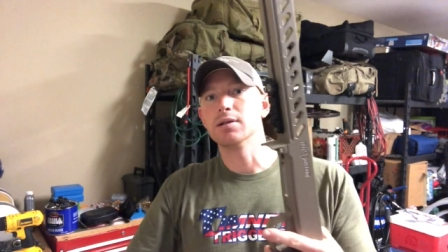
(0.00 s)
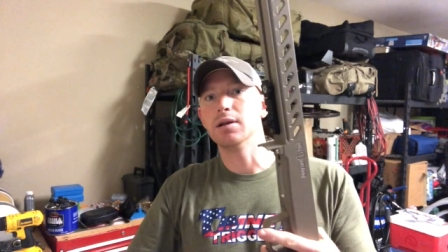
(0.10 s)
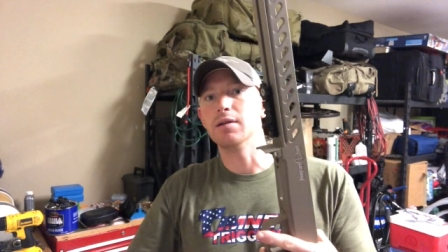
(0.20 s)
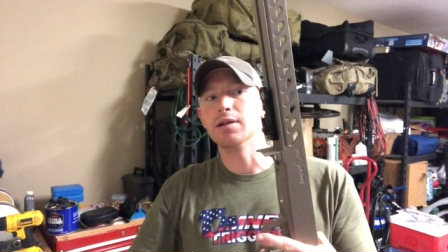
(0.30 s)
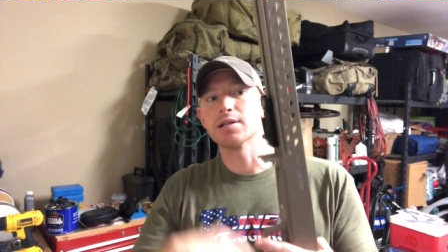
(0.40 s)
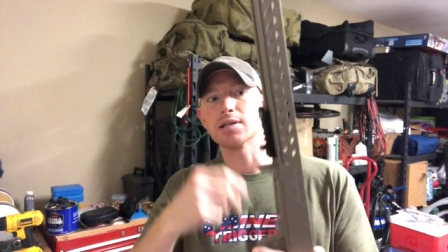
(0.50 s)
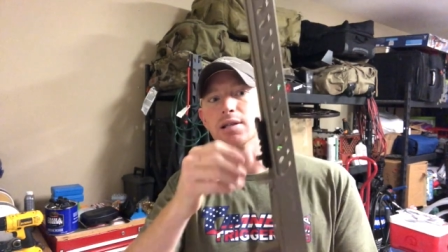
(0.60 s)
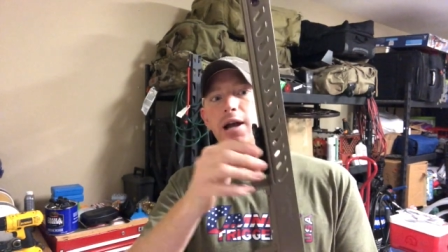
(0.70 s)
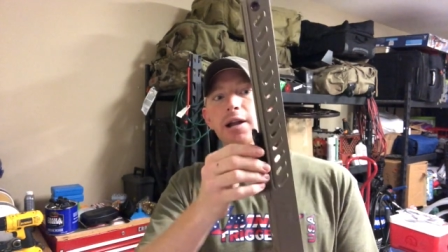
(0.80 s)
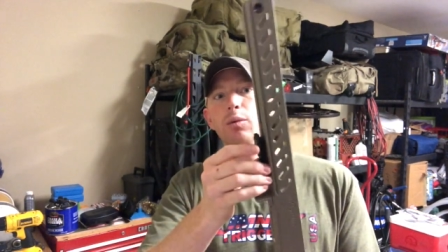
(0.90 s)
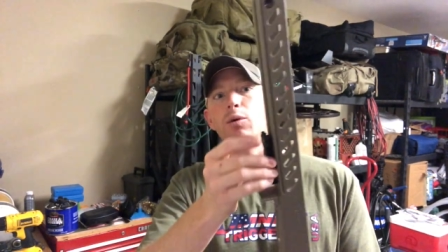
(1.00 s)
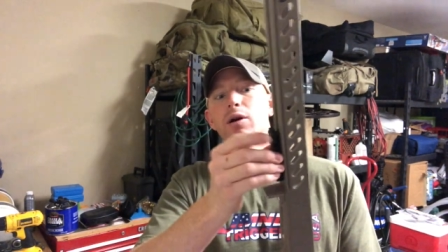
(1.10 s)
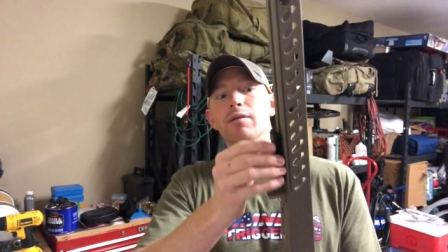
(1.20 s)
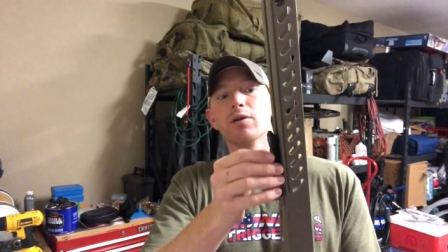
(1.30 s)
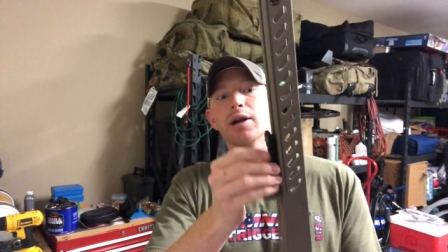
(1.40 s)
and then slide it
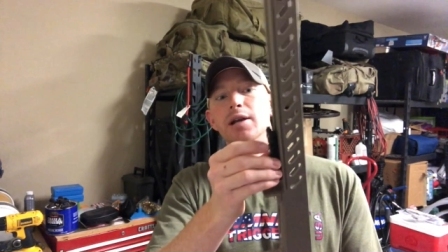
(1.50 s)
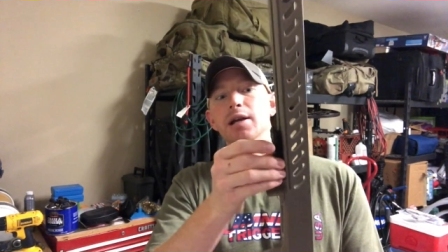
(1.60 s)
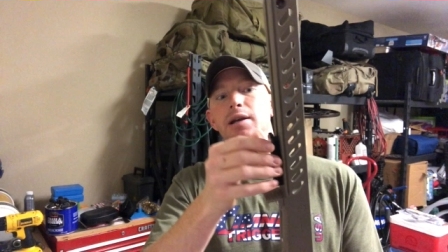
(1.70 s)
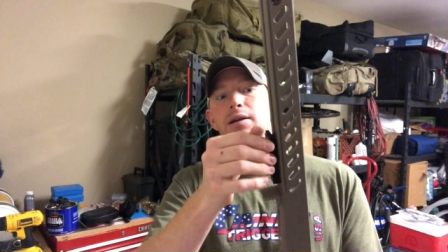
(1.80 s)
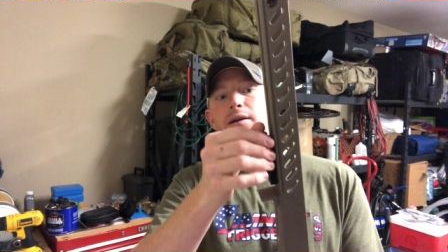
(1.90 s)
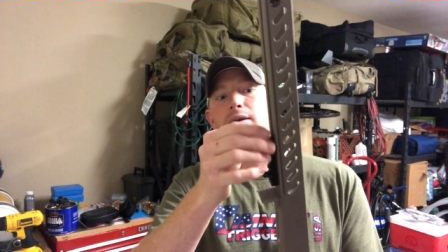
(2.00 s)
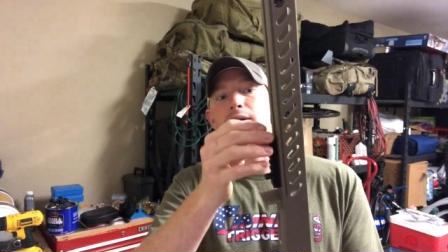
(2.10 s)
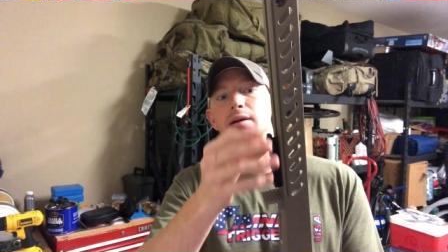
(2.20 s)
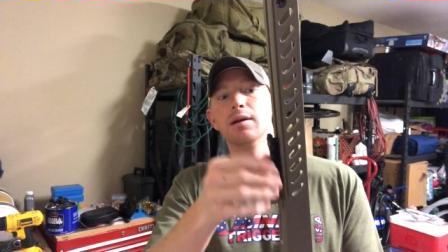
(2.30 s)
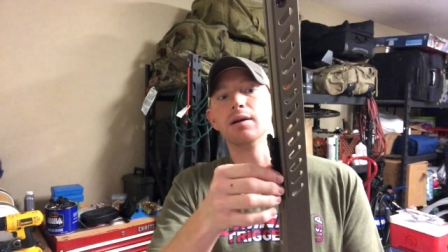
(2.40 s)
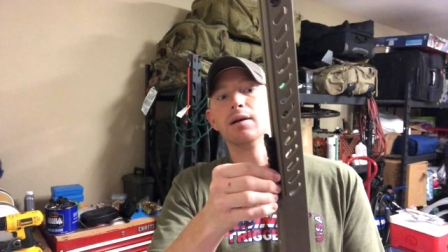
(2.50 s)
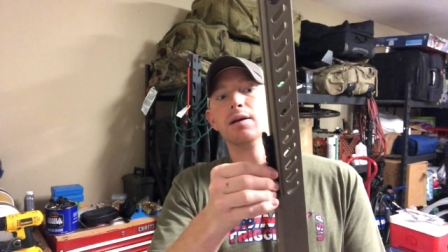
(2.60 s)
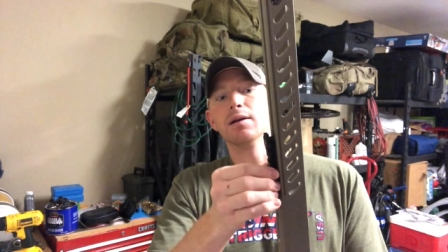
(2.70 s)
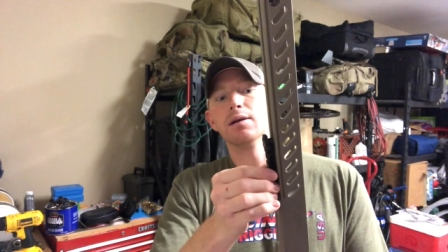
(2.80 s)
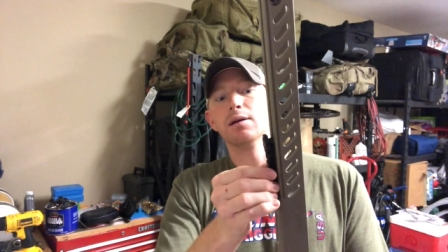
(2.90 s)
wherever I need
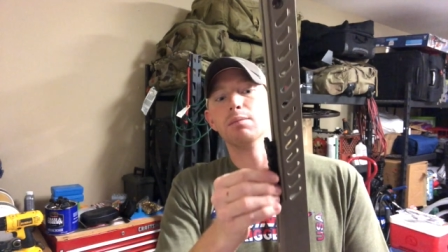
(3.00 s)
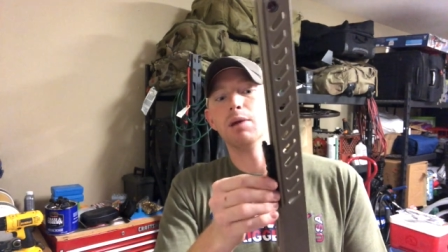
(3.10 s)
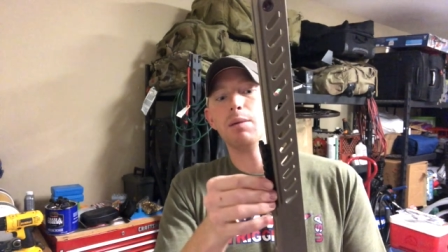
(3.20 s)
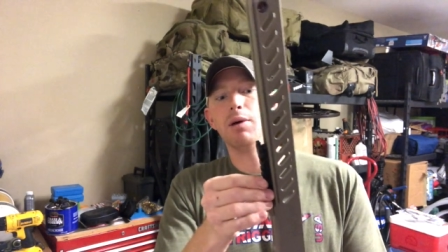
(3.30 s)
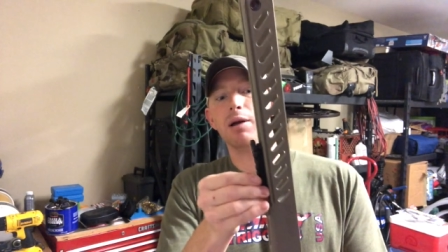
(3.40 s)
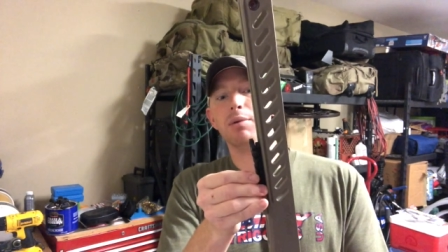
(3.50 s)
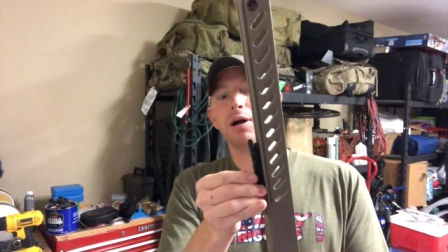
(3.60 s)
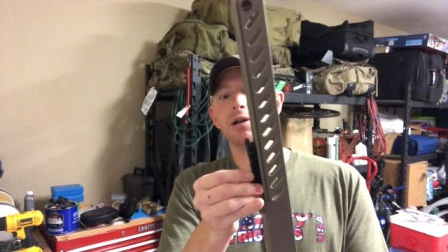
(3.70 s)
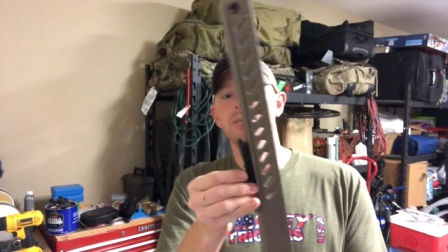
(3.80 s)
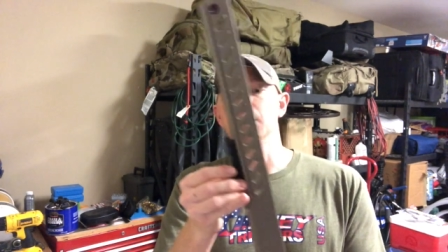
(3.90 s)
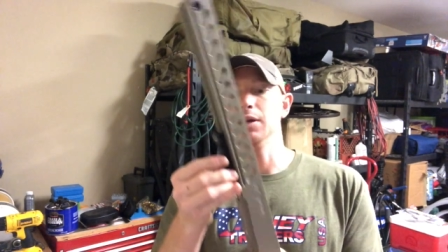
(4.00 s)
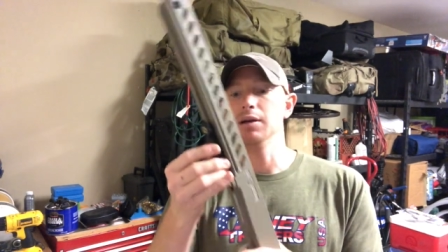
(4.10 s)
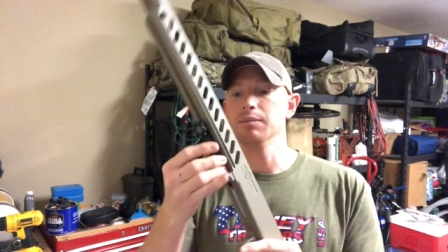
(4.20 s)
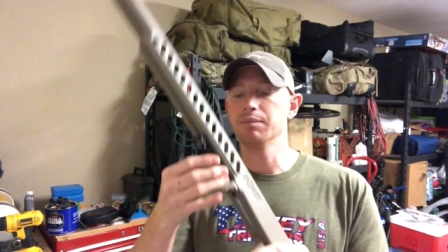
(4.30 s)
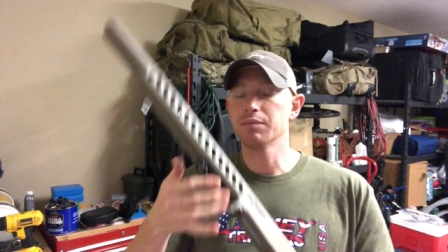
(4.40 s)
my bipod to be.
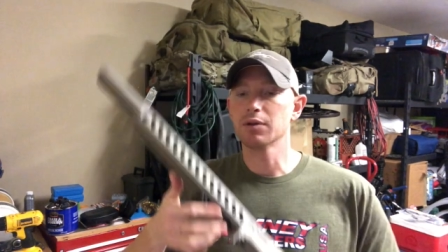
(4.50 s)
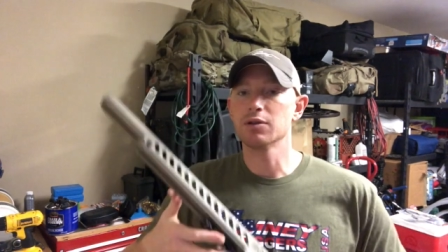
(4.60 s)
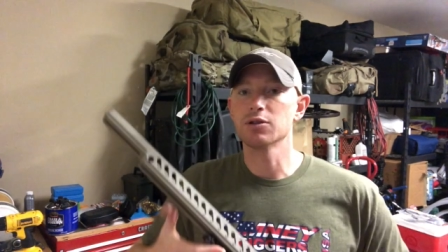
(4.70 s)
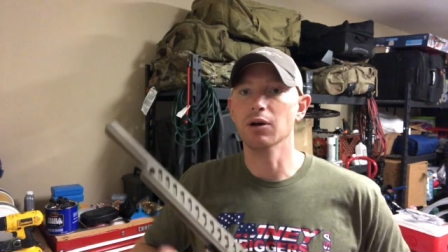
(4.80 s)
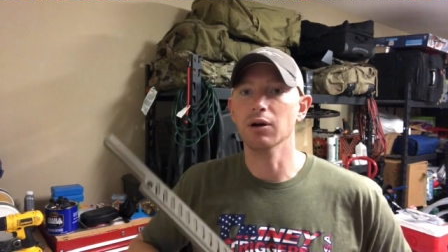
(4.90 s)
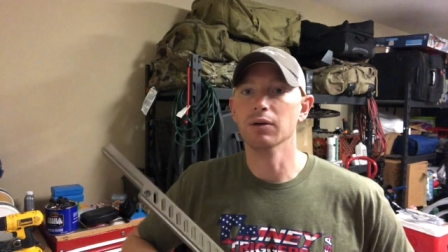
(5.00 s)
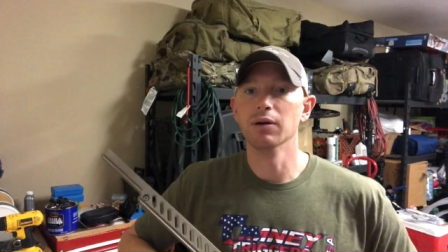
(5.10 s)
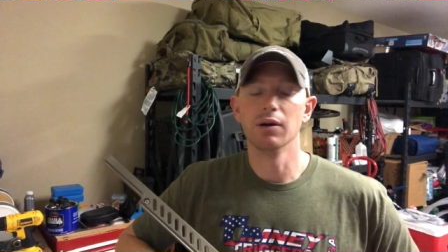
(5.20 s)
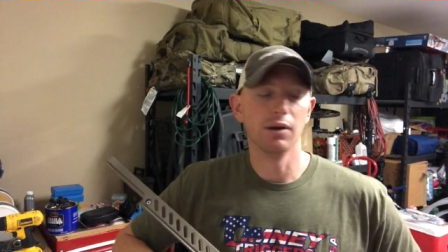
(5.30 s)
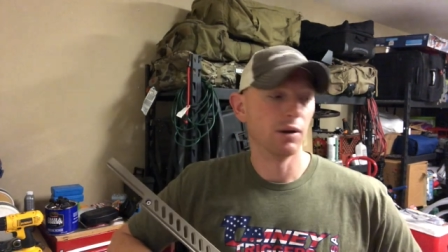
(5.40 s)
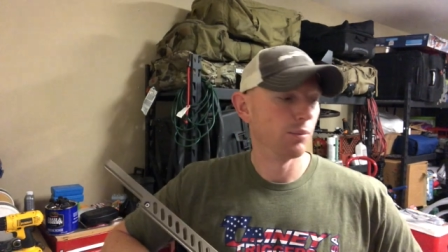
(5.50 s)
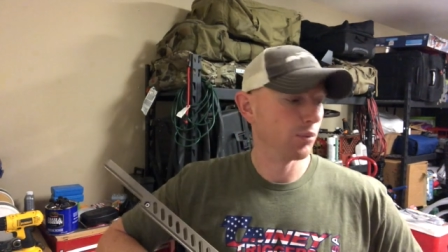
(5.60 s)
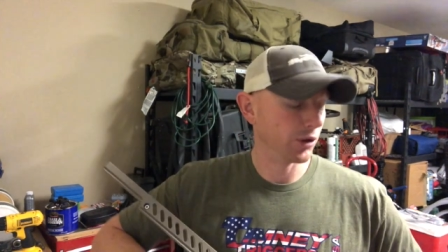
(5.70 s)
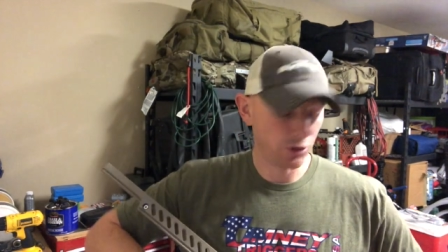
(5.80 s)
So pretty